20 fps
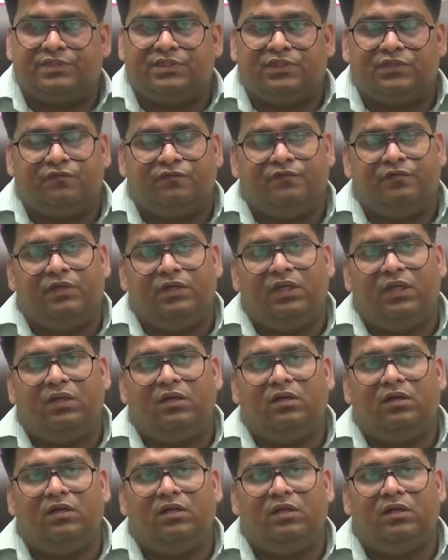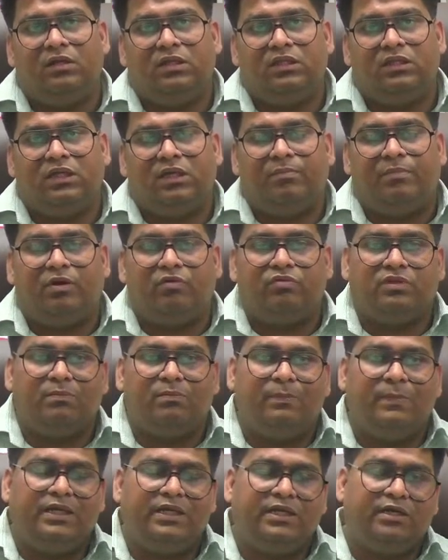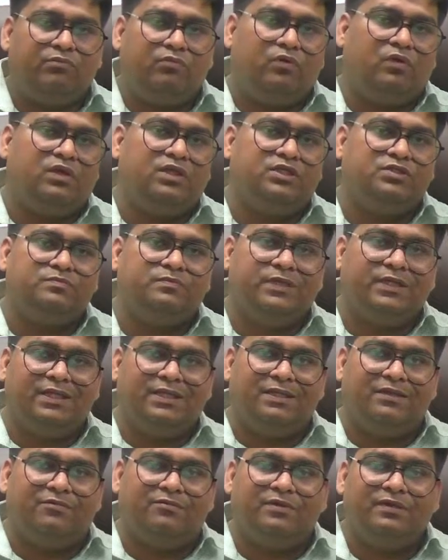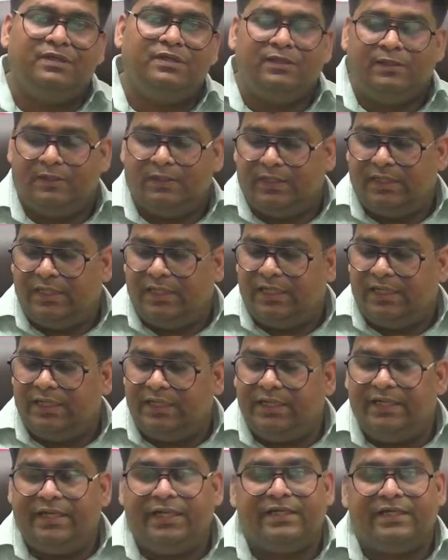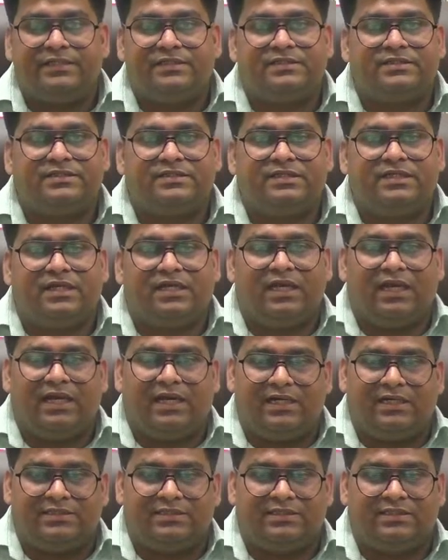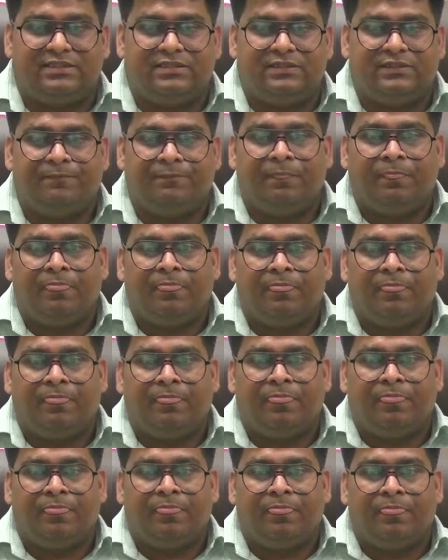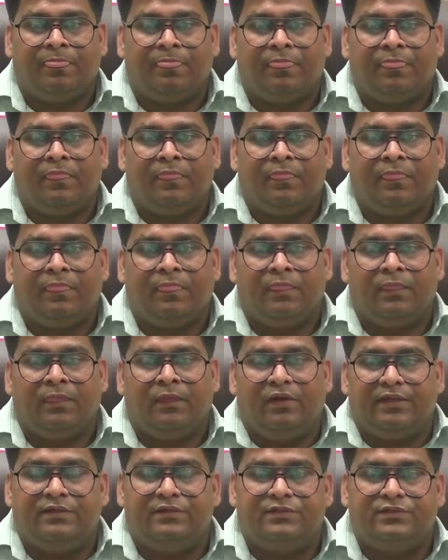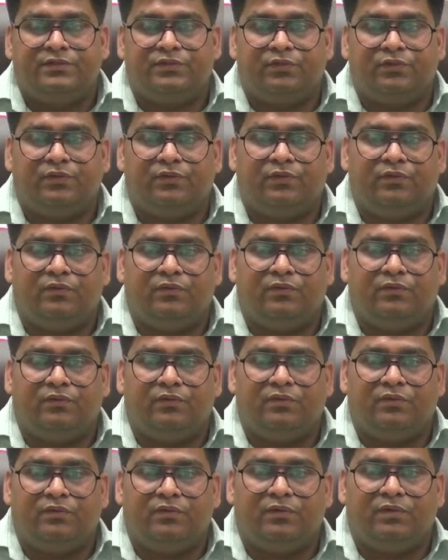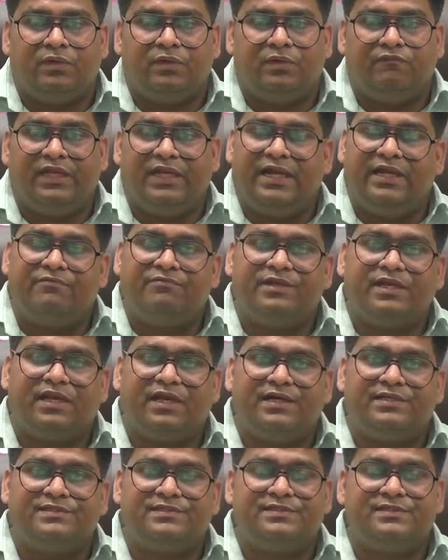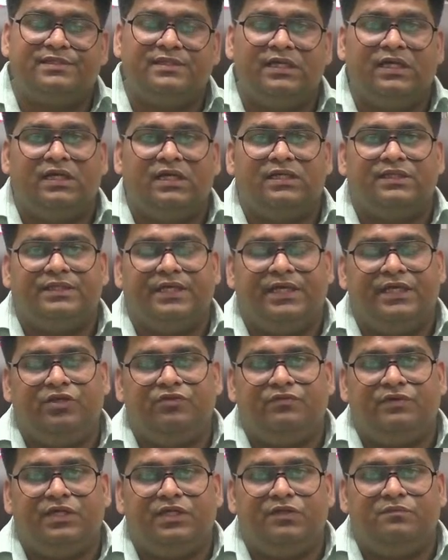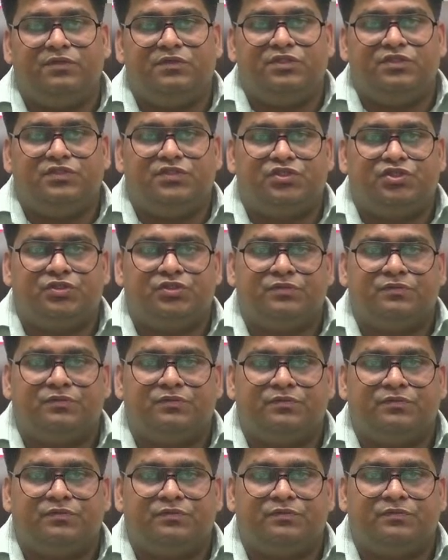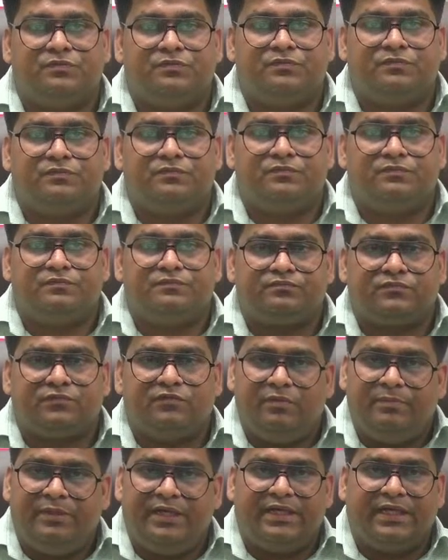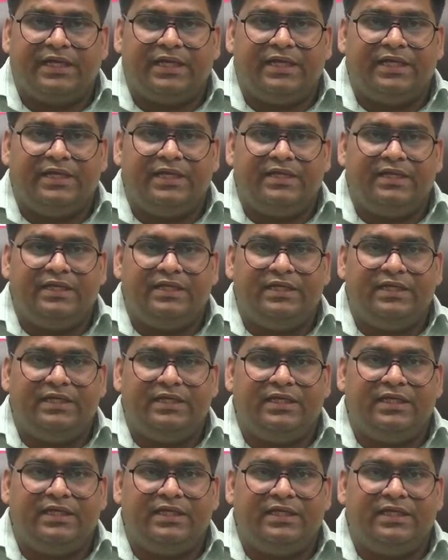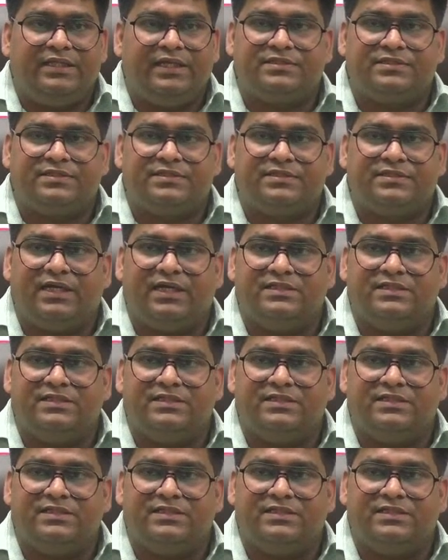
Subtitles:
So we will learn about the metabolism in our next class. All right, so we'll end our class. Thank you very much. We'll meet again in the next class.